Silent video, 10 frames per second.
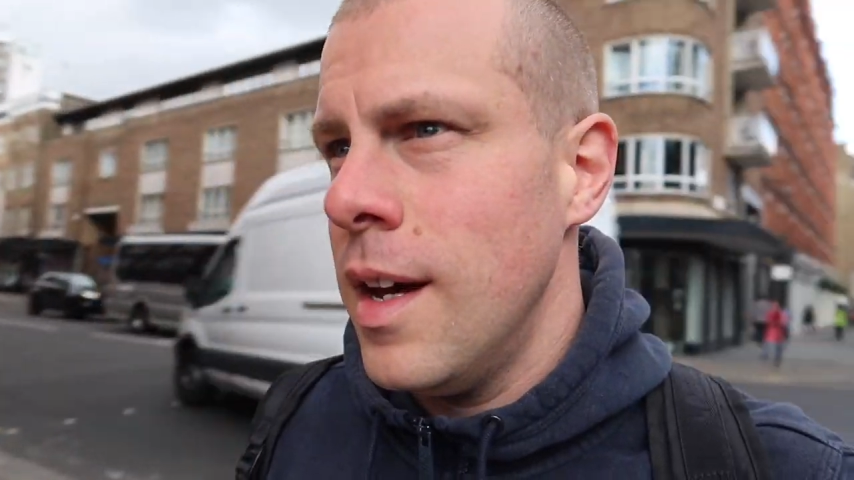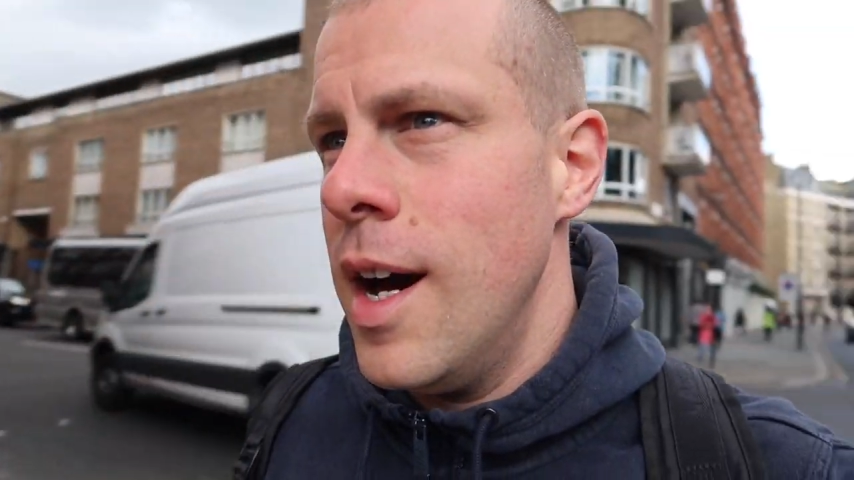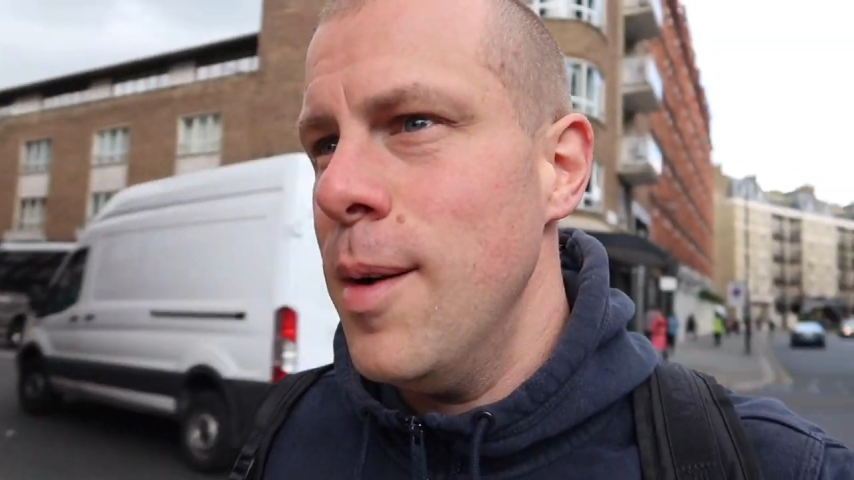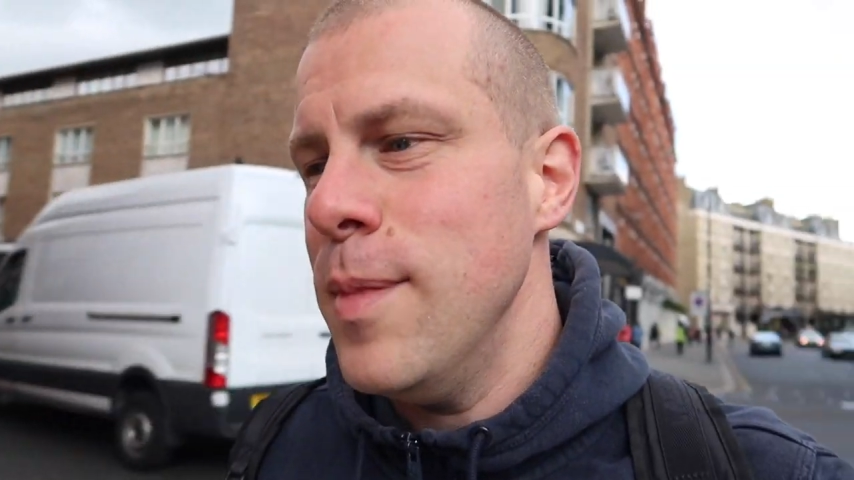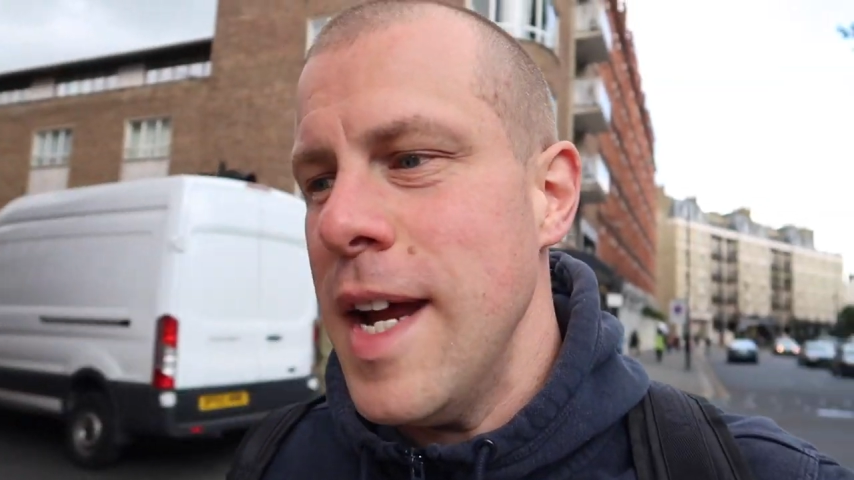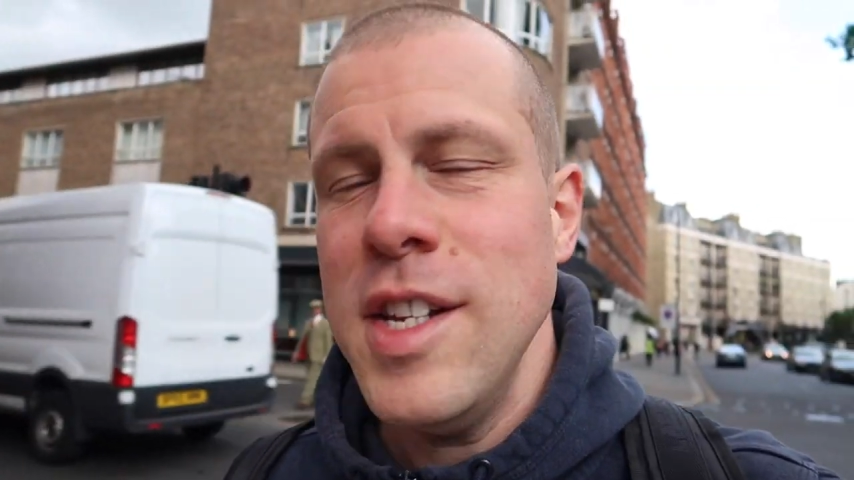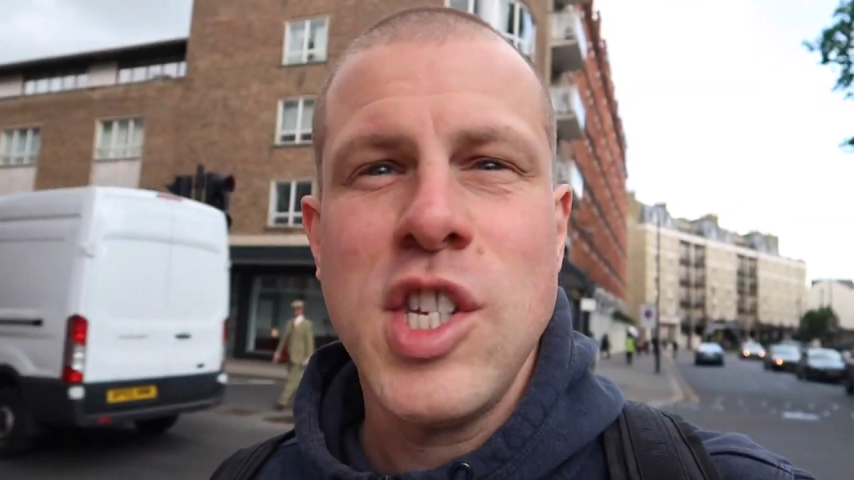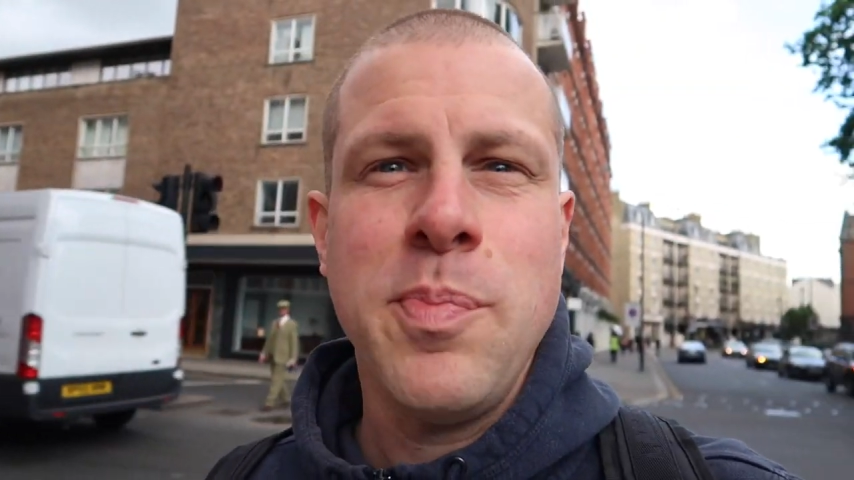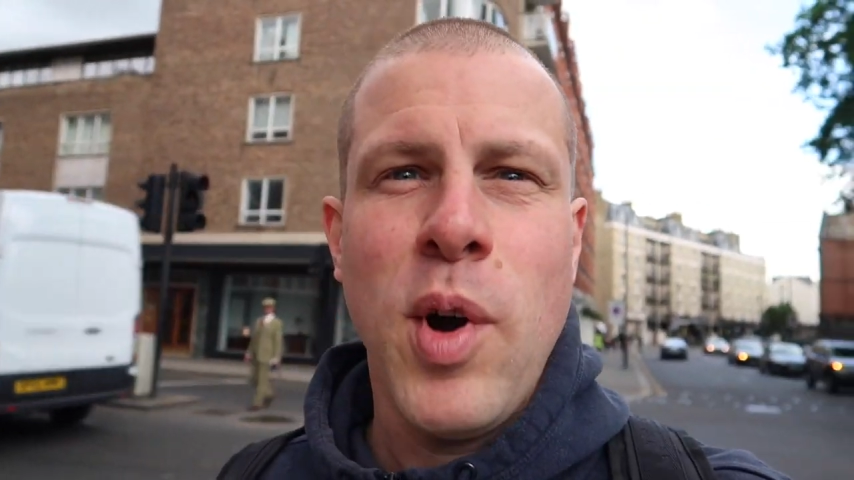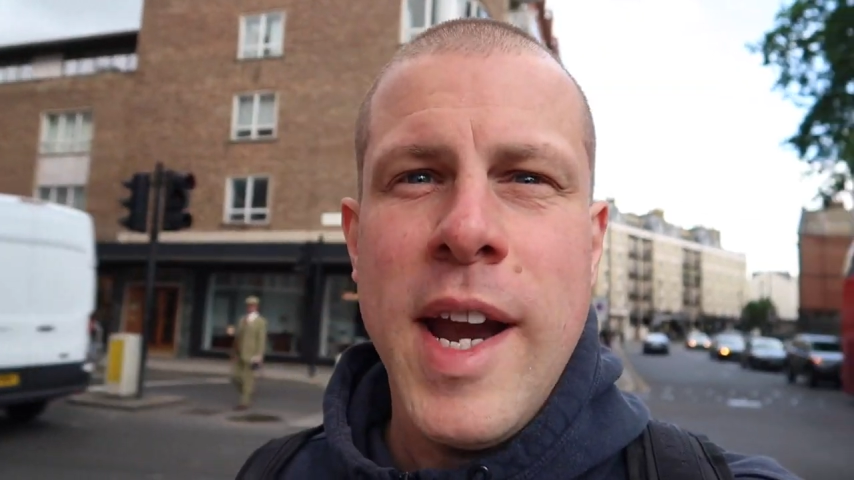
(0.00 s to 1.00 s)
um, then
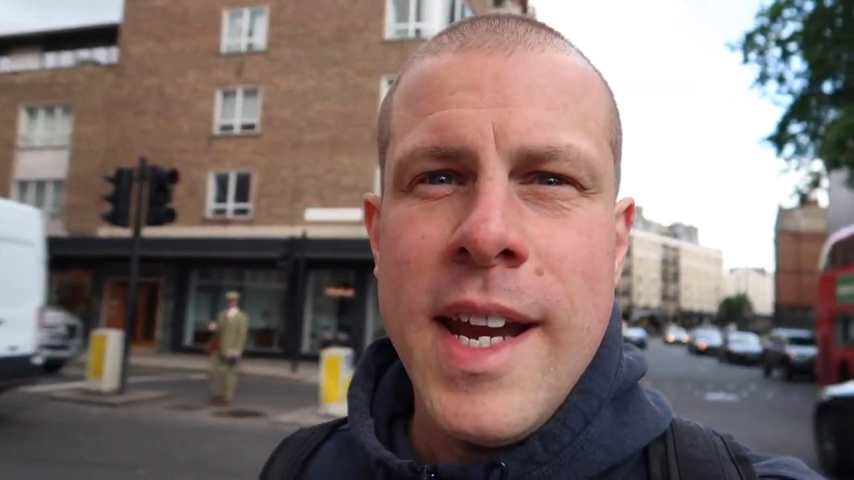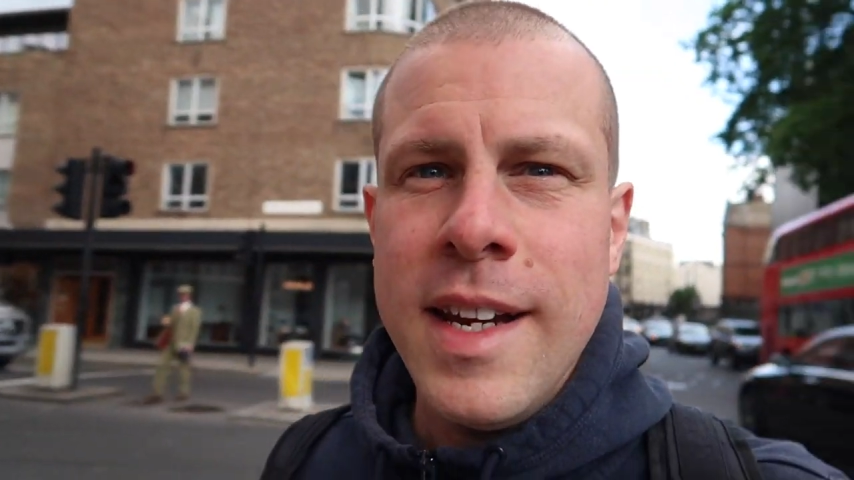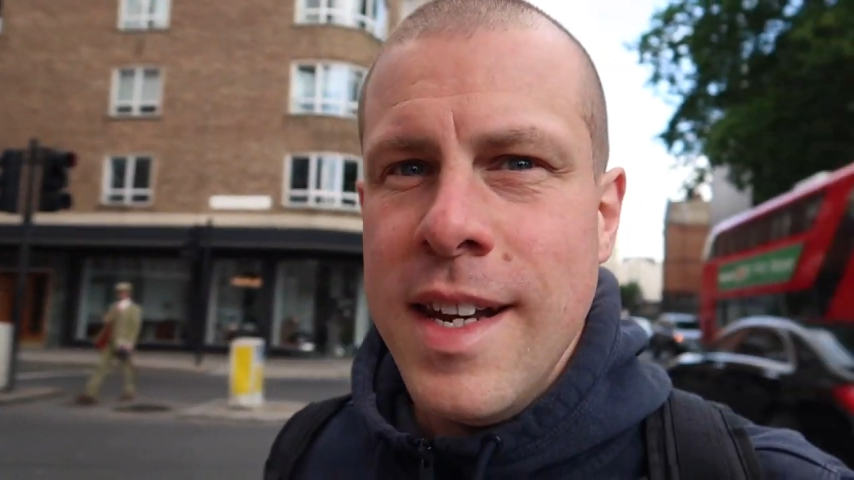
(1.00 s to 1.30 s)
spring,